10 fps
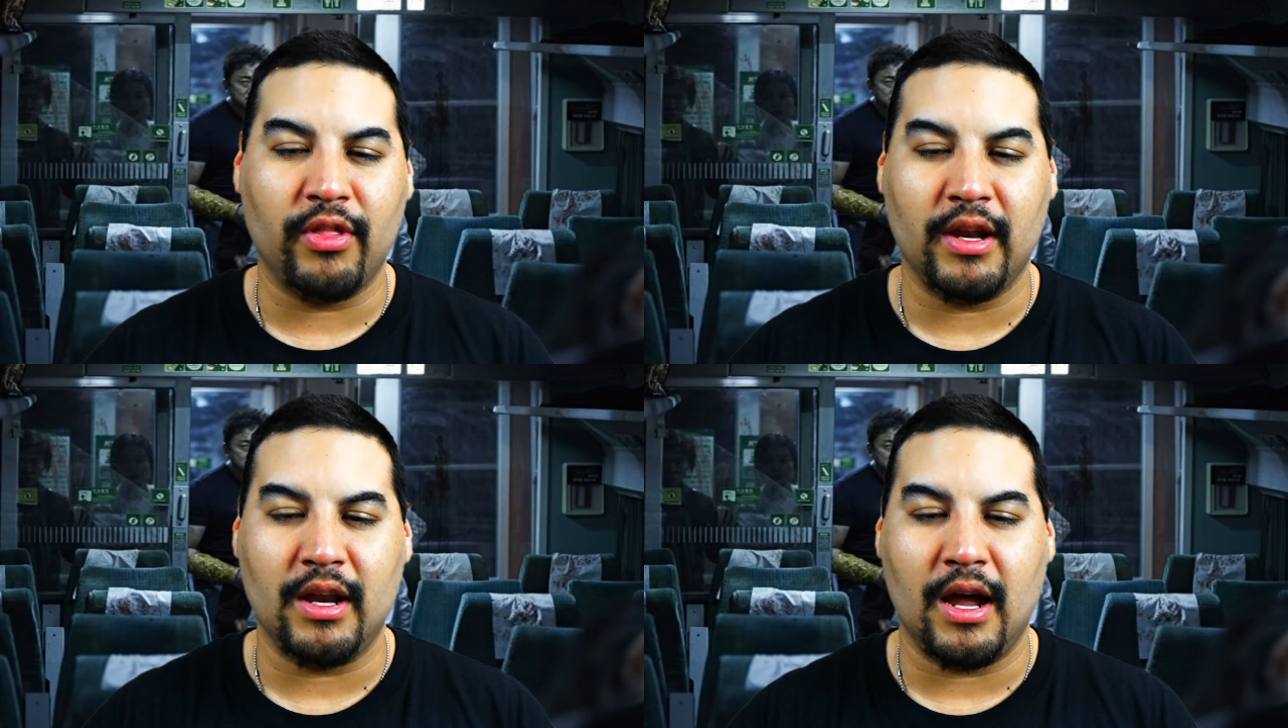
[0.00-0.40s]

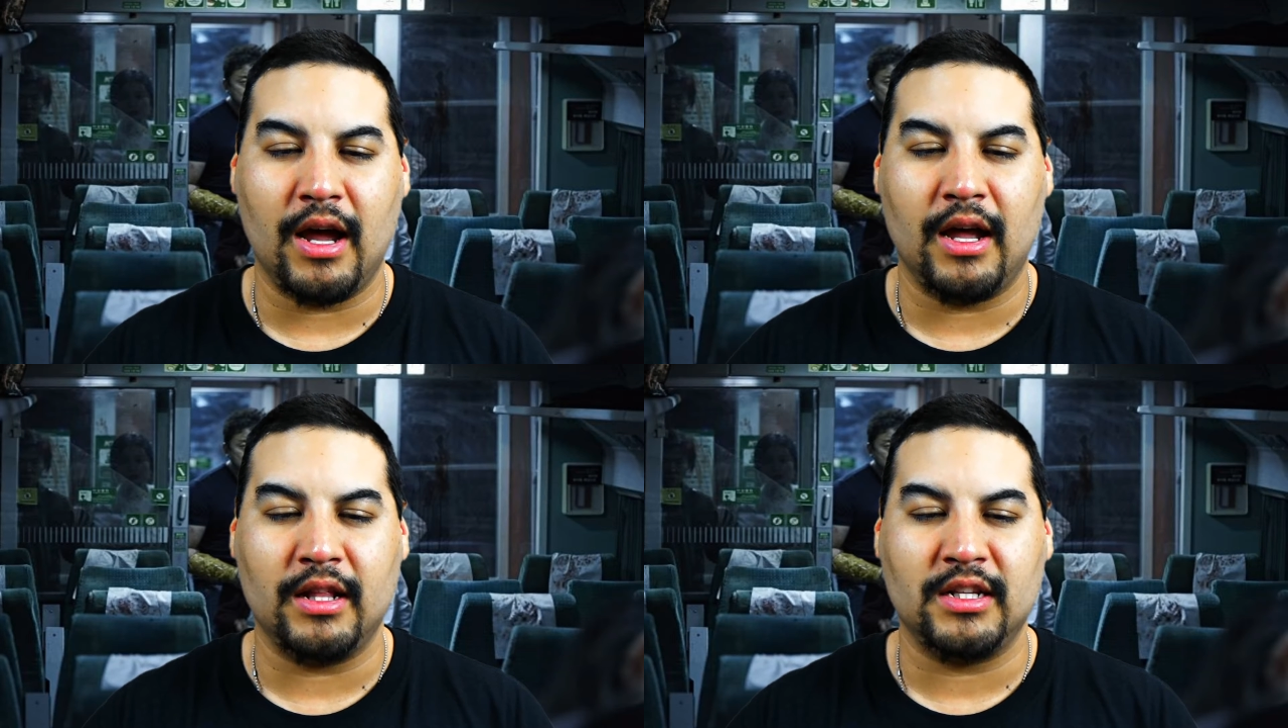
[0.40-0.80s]
than
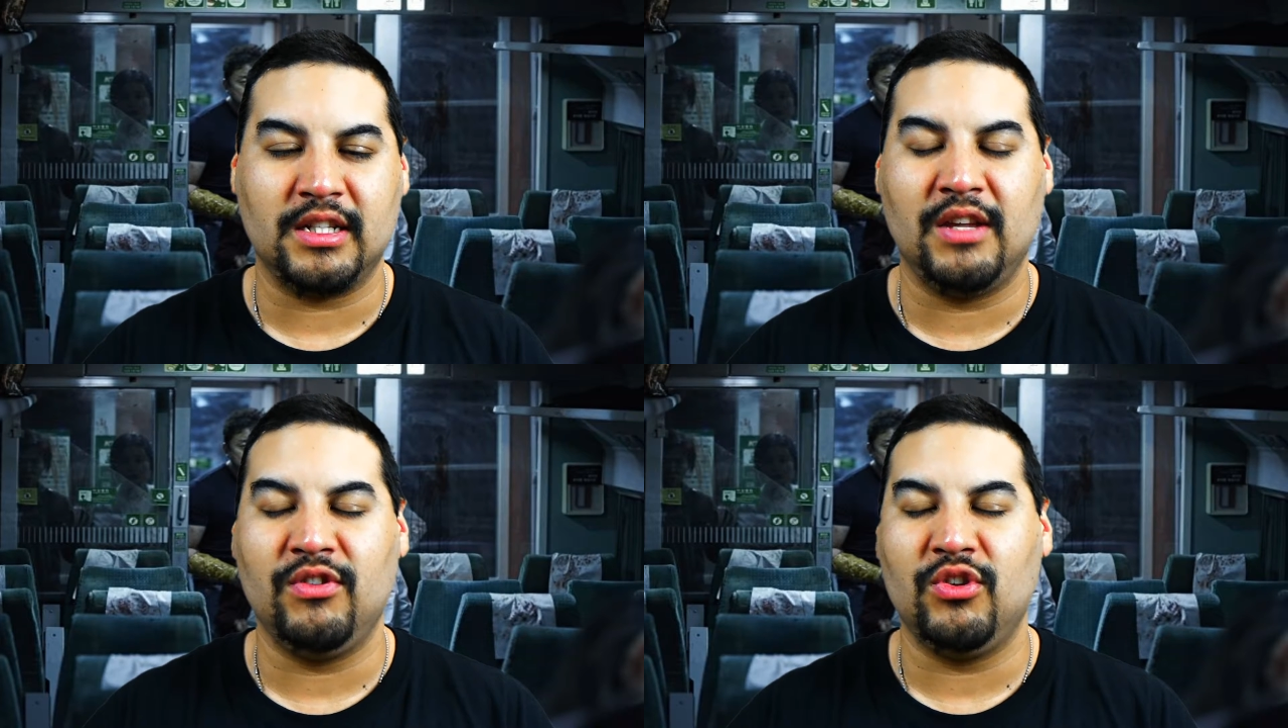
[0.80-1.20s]
uh,
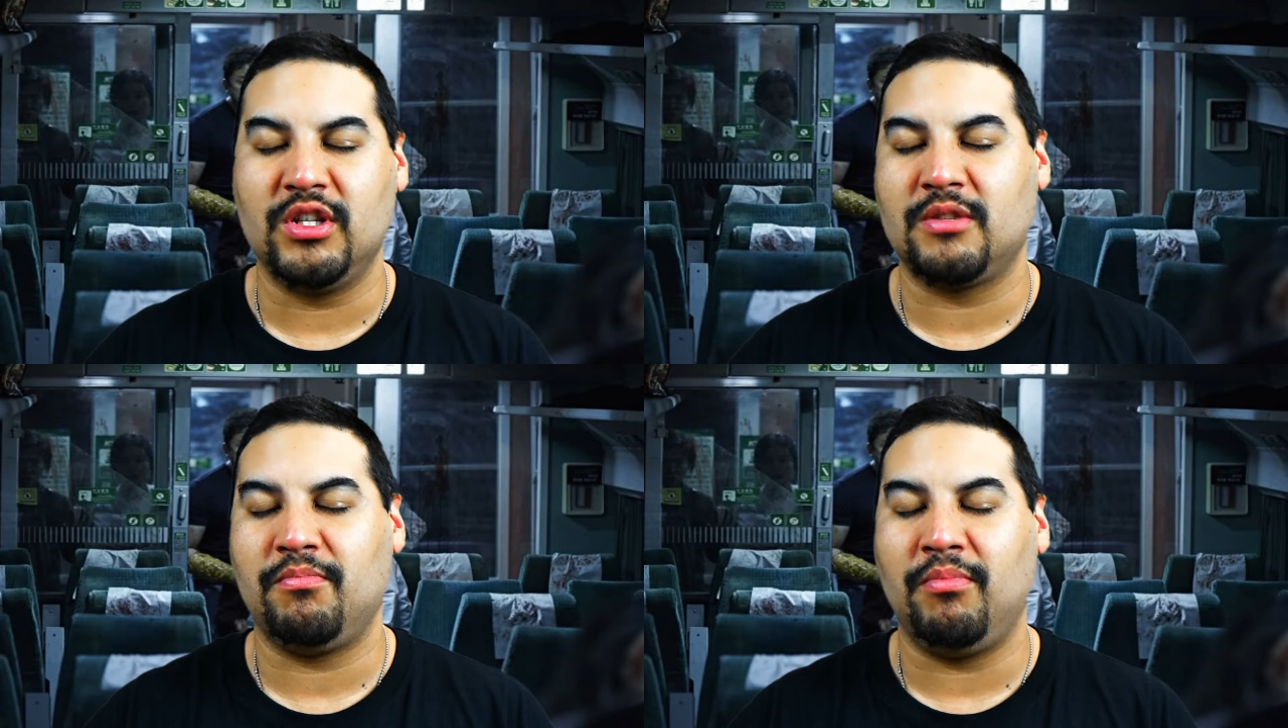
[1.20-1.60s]
just give you
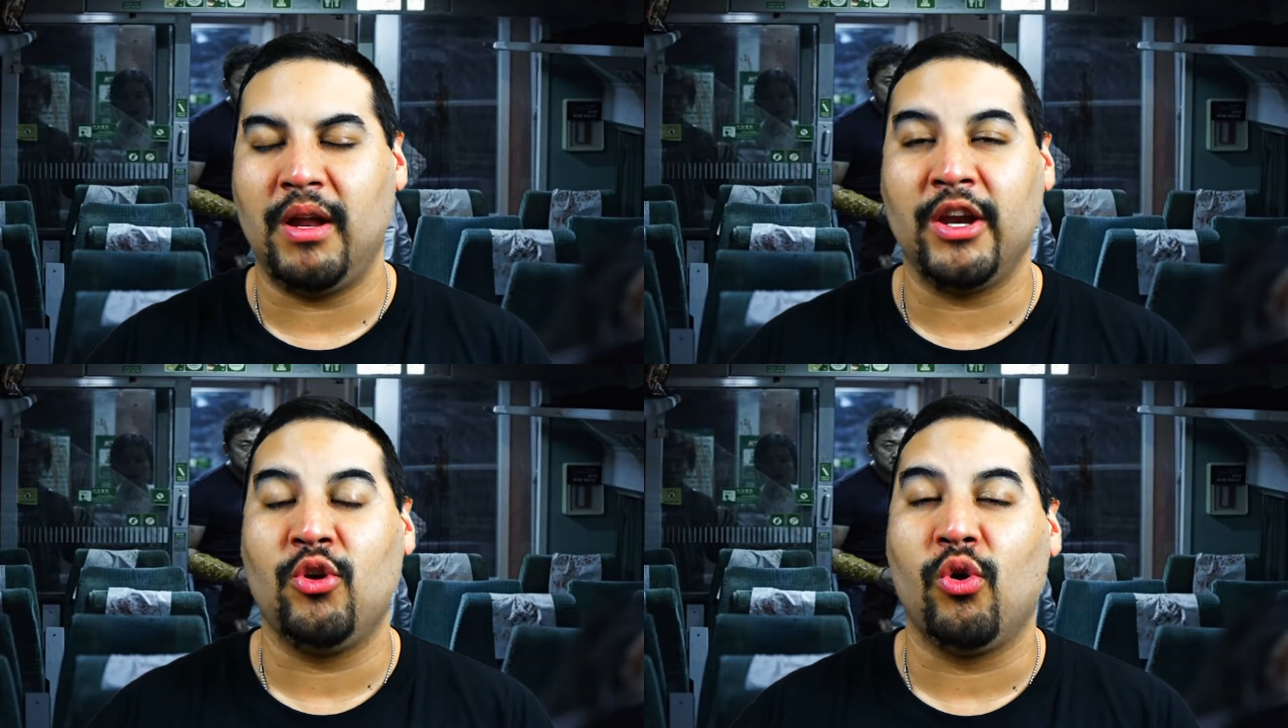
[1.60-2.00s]
just
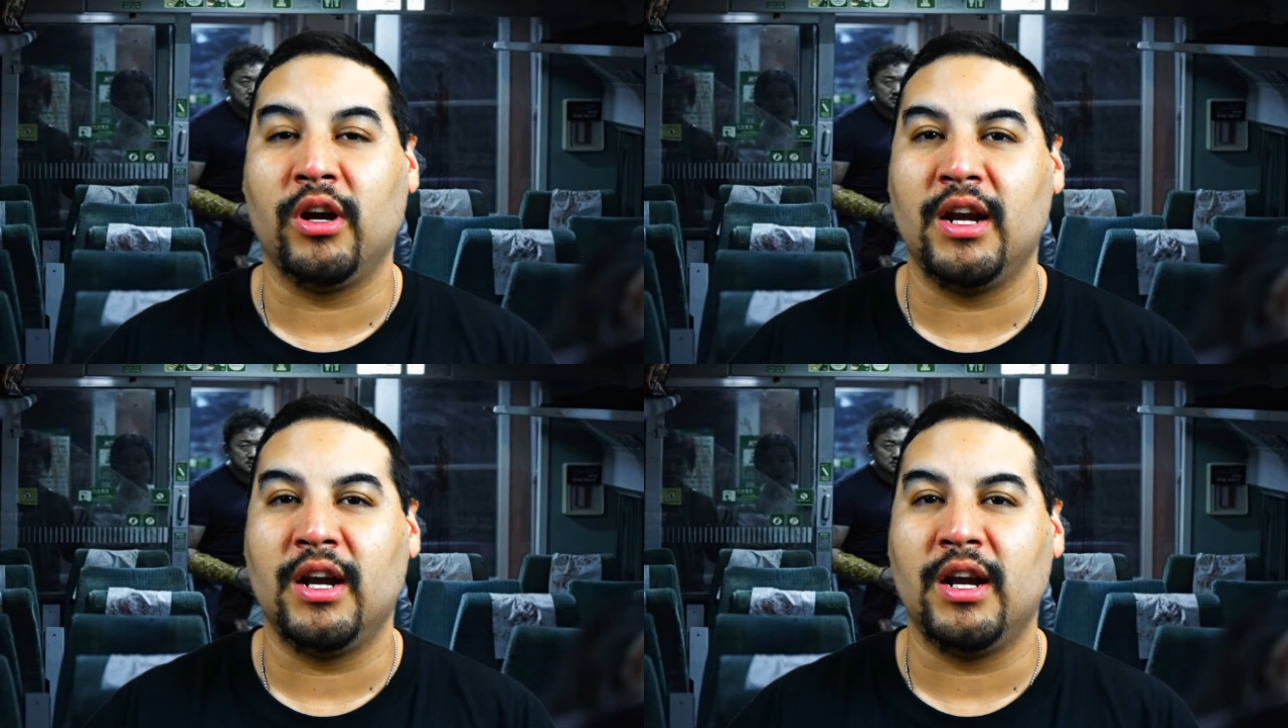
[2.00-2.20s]
blood and gore and